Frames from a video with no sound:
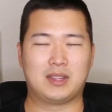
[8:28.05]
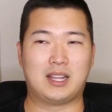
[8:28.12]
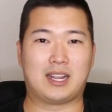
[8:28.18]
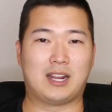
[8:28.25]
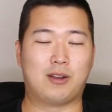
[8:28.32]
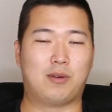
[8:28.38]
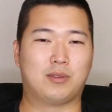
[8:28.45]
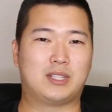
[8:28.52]
Like
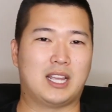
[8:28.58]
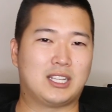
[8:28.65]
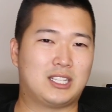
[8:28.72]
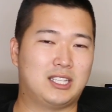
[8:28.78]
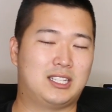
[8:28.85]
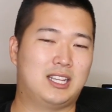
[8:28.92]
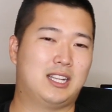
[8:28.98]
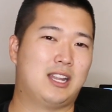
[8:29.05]
I know
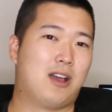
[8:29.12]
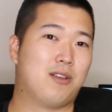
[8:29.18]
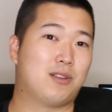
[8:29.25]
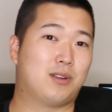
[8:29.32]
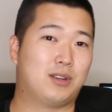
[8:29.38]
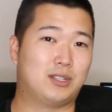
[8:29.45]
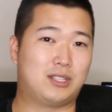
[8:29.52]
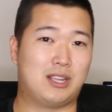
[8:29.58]
Tesla said now they're
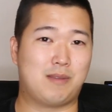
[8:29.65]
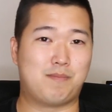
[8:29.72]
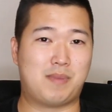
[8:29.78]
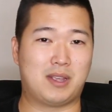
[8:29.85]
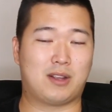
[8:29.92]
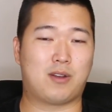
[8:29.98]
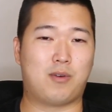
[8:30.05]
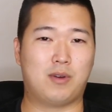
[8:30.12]
going to take
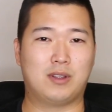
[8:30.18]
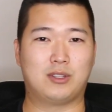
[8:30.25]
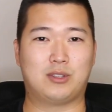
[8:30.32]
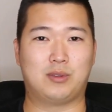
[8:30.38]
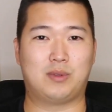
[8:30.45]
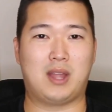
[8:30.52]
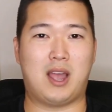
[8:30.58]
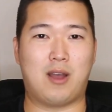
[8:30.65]
Bitcoin.
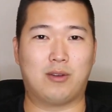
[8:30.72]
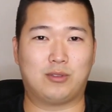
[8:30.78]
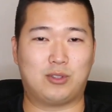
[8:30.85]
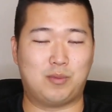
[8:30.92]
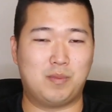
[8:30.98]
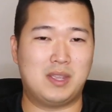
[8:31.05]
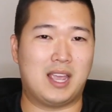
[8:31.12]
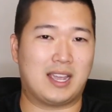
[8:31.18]
So now
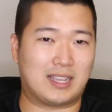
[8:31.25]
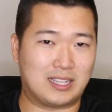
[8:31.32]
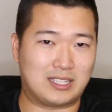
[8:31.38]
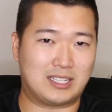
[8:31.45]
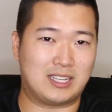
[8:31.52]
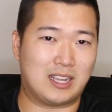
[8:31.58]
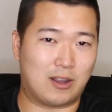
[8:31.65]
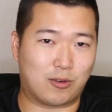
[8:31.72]
to me, I can
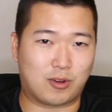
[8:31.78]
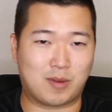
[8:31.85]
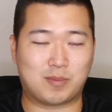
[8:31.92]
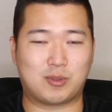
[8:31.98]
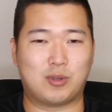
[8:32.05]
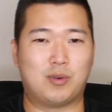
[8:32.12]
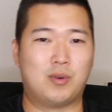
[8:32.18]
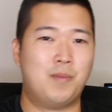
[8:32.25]
see how
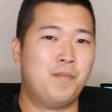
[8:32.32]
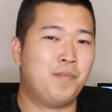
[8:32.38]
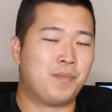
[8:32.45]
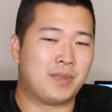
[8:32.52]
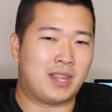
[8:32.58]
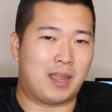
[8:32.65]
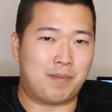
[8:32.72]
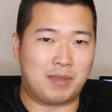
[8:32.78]
crypto
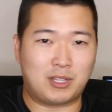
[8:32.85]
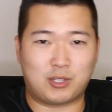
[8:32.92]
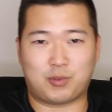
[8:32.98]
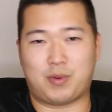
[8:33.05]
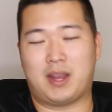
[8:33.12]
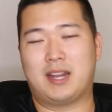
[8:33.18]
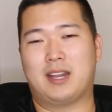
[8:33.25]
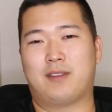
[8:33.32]
can be
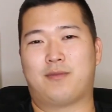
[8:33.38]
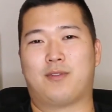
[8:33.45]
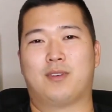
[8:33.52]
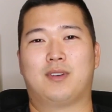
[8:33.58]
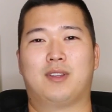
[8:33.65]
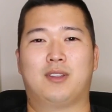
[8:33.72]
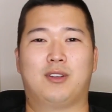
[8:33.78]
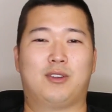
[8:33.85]
traded for
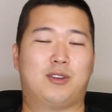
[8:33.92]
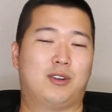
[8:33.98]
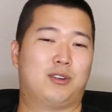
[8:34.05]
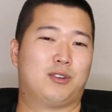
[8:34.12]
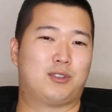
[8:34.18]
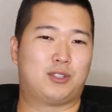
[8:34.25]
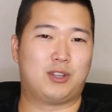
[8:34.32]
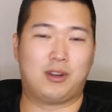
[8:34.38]
another good
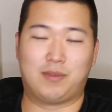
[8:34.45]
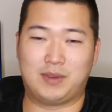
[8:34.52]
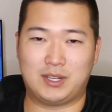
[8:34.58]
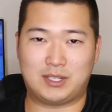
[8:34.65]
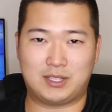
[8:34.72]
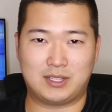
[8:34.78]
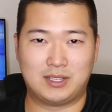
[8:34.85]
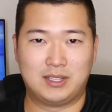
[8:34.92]
or
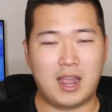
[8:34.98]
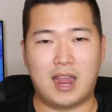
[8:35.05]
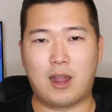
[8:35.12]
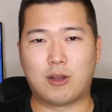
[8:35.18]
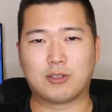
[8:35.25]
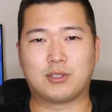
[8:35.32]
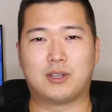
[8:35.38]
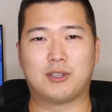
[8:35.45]
service. I
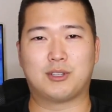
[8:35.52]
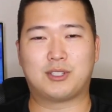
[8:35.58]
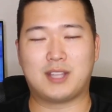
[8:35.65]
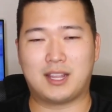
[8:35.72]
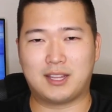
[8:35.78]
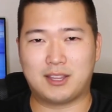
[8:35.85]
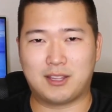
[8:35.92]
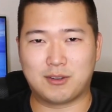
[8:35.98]
also
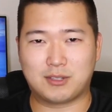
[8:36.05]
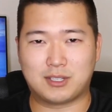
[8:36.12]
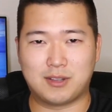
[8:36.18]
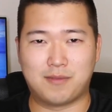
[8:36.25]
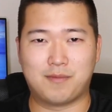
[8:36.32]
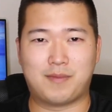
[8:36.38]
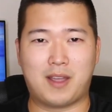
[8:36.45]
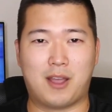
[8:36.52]
understand that there's
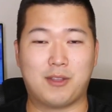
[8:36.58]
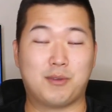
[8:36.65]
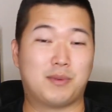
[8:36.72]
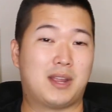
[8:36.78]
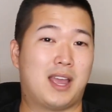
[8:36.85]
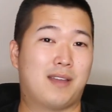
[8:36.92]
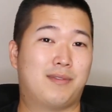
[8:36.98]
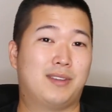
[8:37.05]
some value in
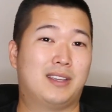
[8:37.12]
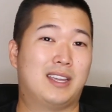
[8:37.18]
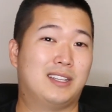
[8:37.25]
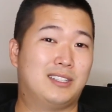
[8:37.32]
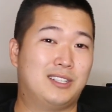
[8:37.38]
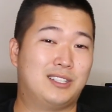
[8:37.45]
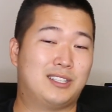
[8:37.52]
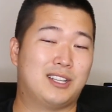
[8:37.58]
having a
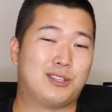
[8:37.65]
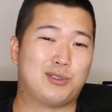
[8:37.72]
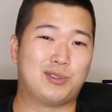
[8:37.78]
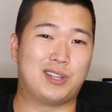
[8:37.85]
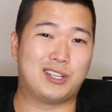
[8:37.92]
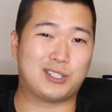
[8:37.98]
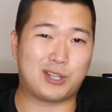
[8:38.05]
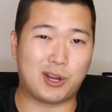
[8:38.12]

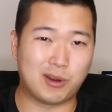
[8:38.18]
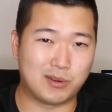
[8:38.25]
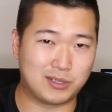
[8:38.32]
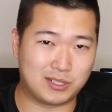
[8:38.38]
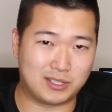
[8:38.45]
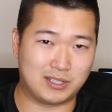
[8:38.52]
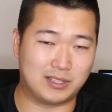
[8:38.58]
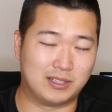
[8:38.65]
decentralized
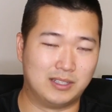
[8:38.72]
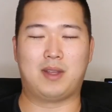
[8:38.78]
currency.